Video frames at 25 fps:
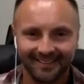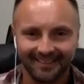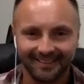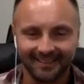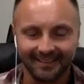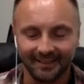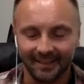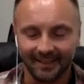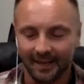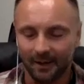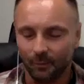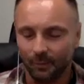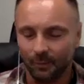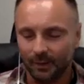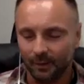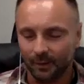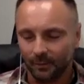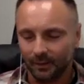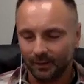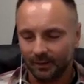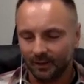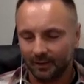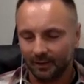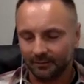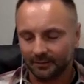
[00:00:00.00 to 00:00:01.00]
yeah,
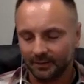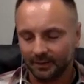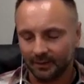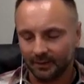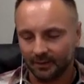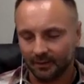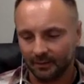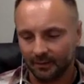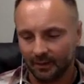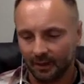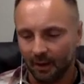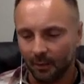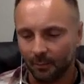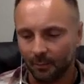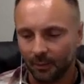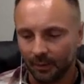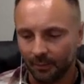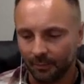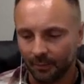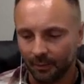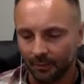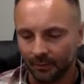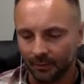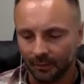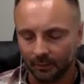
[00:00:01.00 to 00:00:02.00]
we love to help
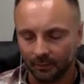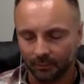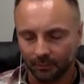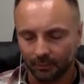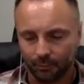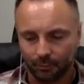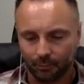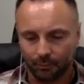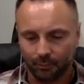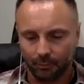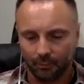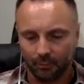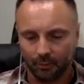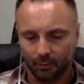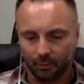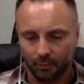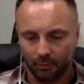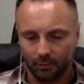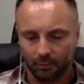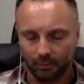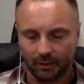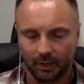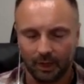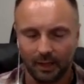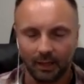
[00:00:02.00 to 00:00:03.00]
people. I mean,
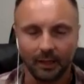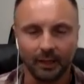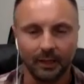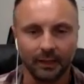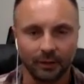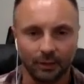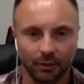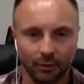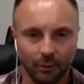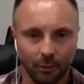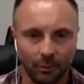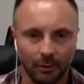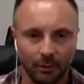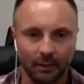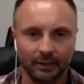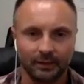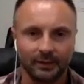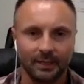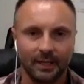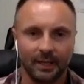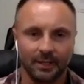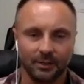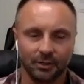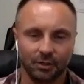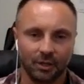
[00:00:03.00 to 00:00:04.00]
kind of like you, we like
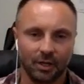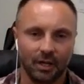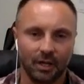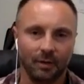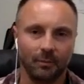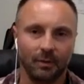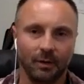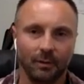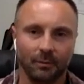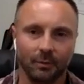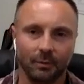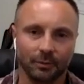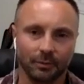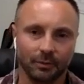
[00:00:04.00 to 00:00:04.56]
to educate people.